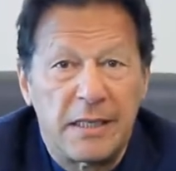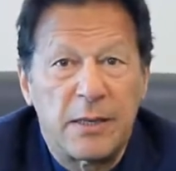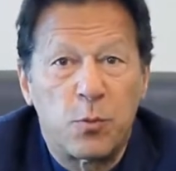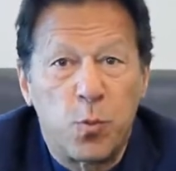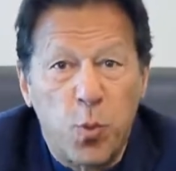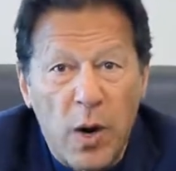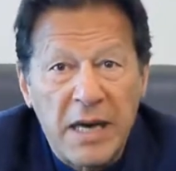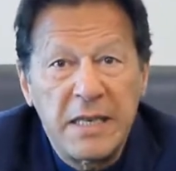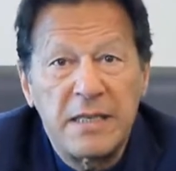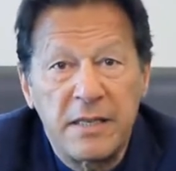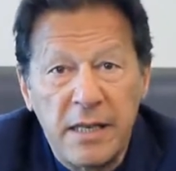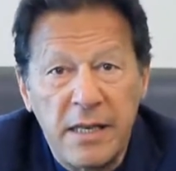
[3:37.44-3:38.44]
that
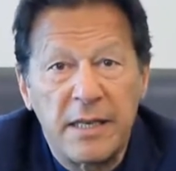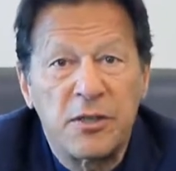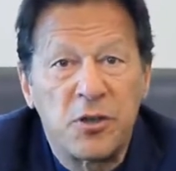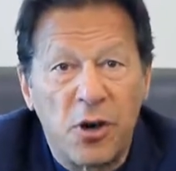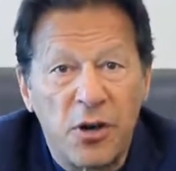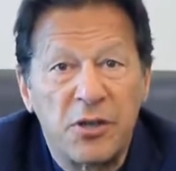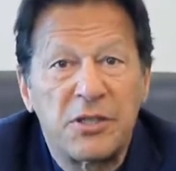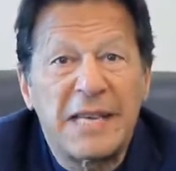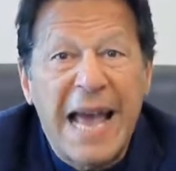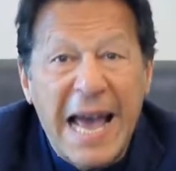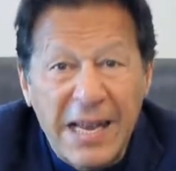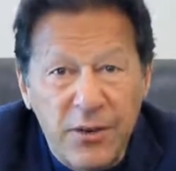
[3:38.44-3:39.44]
$1 trillion
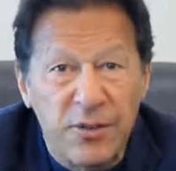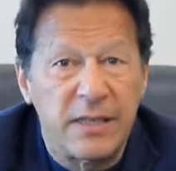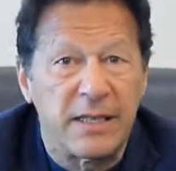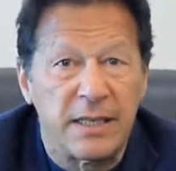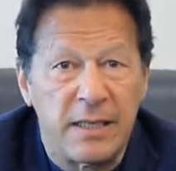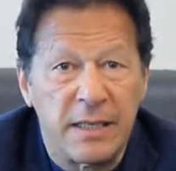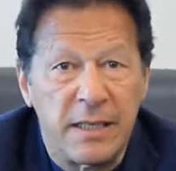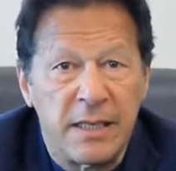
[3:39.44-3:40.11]
annually